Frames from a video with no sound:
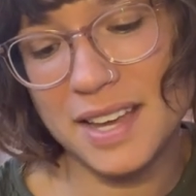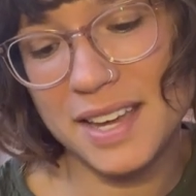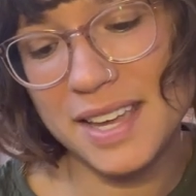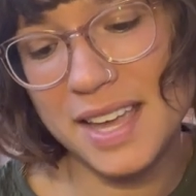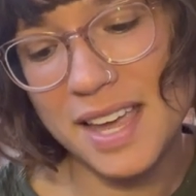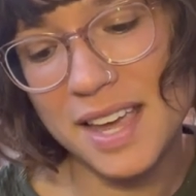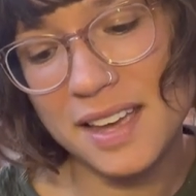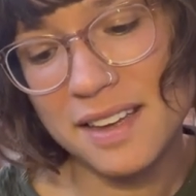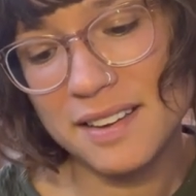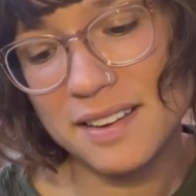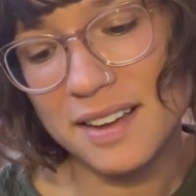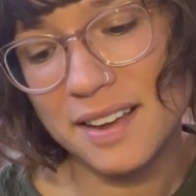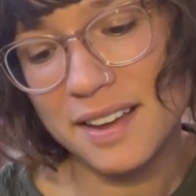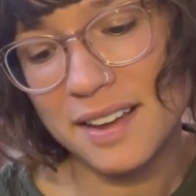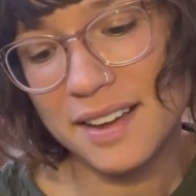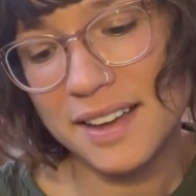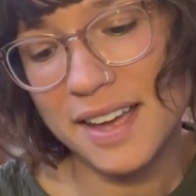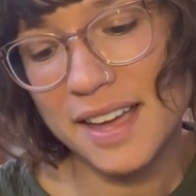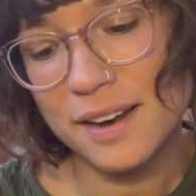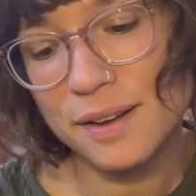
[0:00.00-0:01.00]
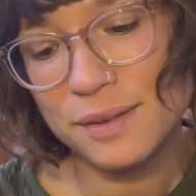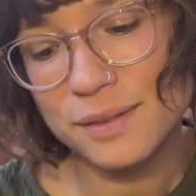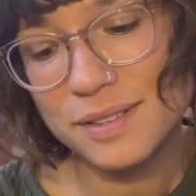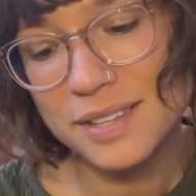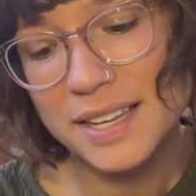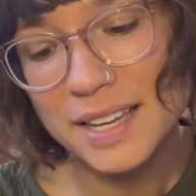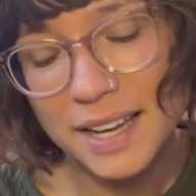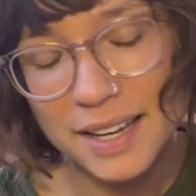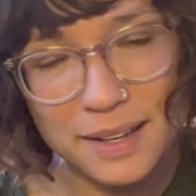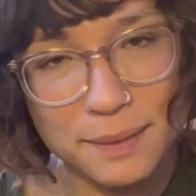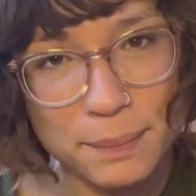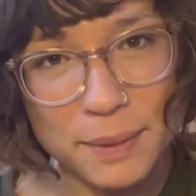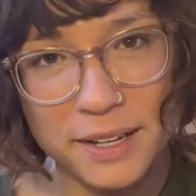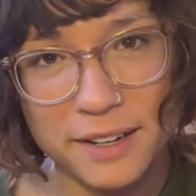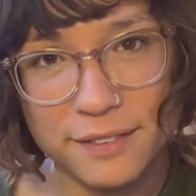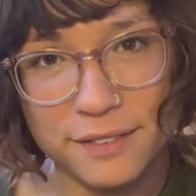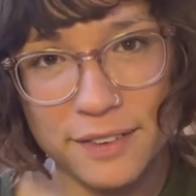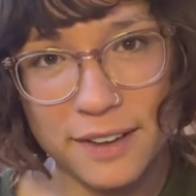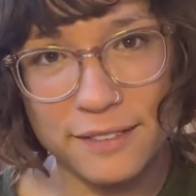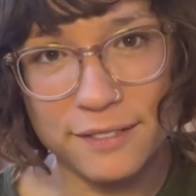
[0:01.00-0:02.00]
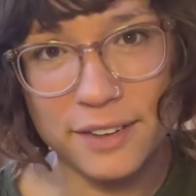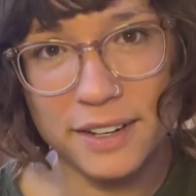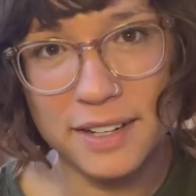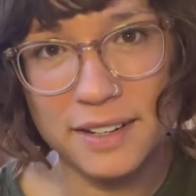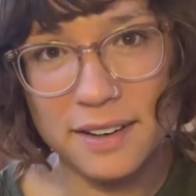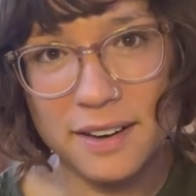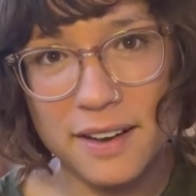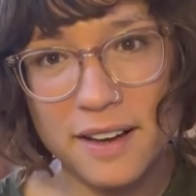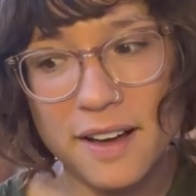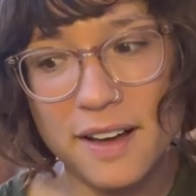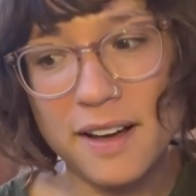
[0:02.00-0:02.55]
I can't, I don't think I could pick a favorite.